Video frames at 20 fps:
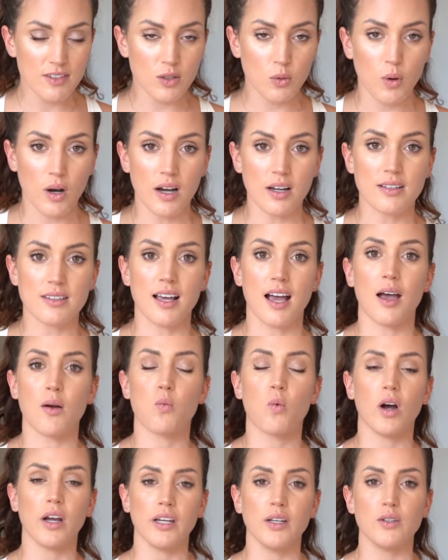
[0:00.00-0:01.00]
squats, I
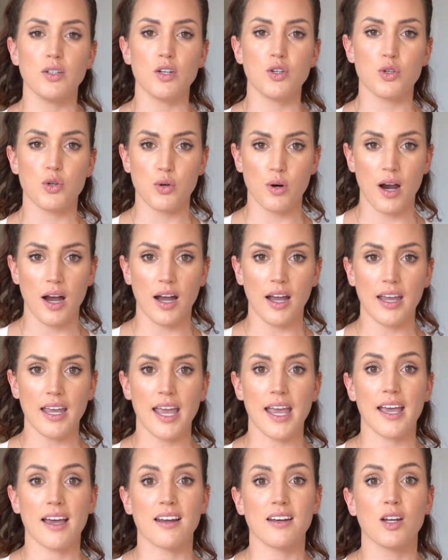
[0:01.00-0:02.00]
want you to try
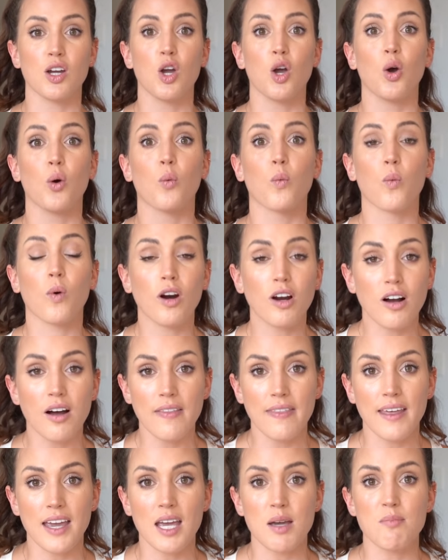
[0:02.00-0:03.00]
and work
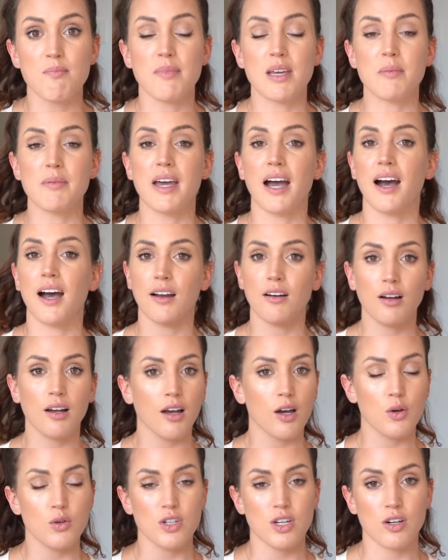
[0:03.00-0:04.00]
on them, maybe hire a
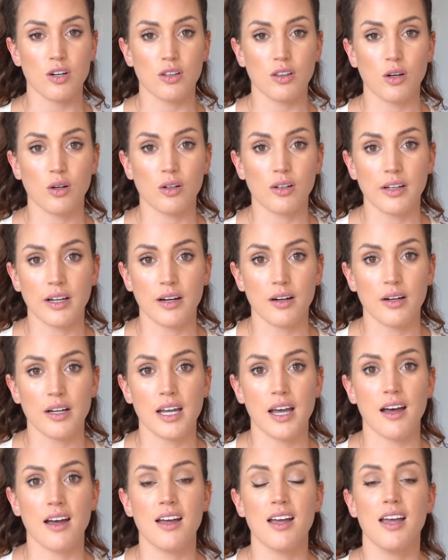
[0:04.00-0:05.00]
coach in your local
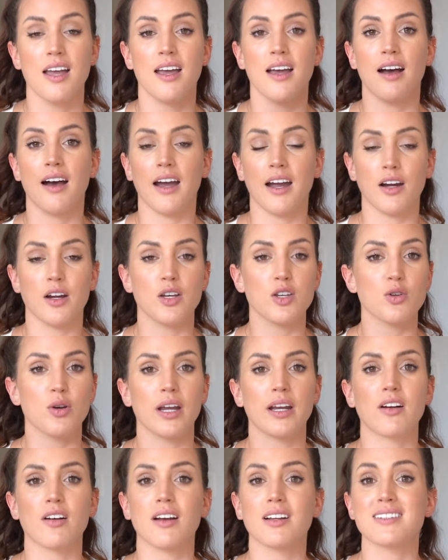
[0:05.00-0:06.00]
area, hire a
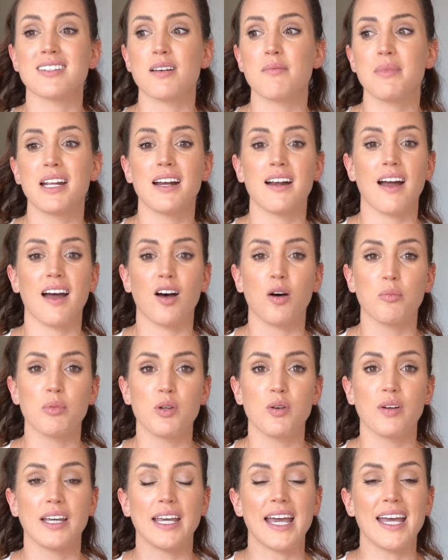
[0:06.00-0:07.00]
trainer, somebody to help
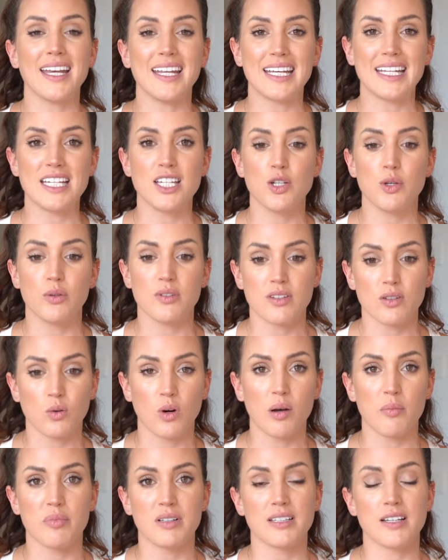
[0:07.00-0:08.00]
you get into a
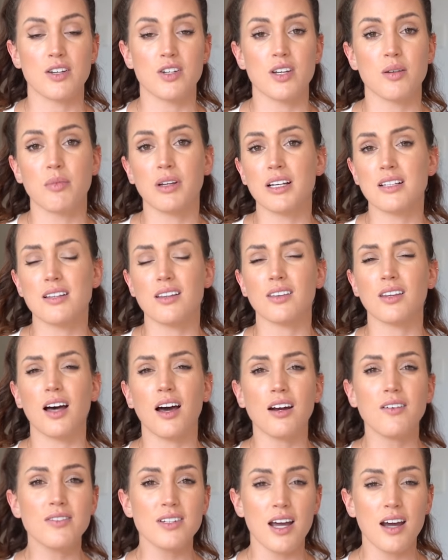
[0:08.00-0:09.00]
squat position because a
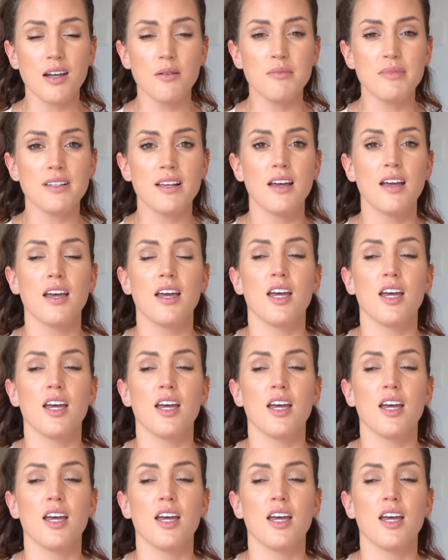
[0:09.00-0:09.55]
lot of times